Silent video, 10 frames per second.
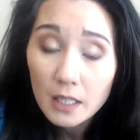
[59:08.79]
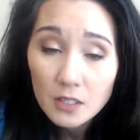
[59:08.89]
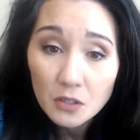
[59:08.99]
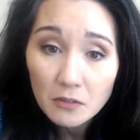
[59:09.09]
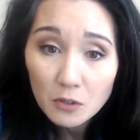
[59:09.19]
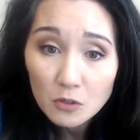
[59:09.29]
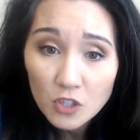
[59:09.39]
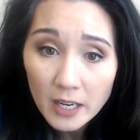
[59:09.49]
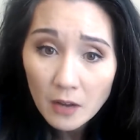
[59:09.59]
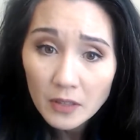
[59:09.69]
So if you
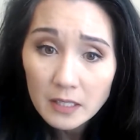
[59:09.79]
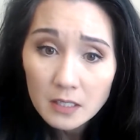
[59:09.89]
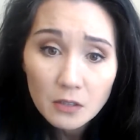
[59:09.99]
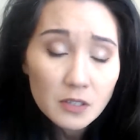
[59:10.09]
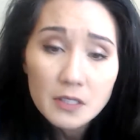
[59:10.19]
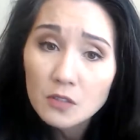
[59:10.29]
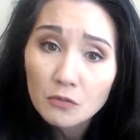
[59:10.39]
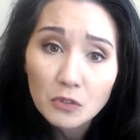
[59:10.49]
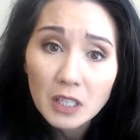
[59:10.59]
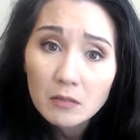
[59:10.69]
check out that series, it's
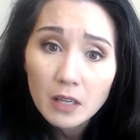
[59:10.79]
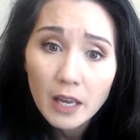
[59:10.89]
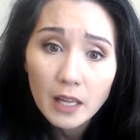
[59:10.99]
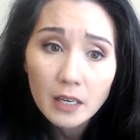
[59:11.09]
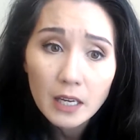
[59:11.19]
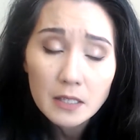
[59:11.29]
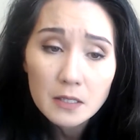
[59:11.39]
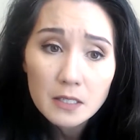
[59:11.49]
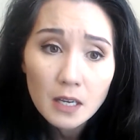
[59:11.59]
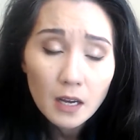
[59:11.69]
free, and
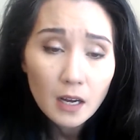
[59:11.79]
it's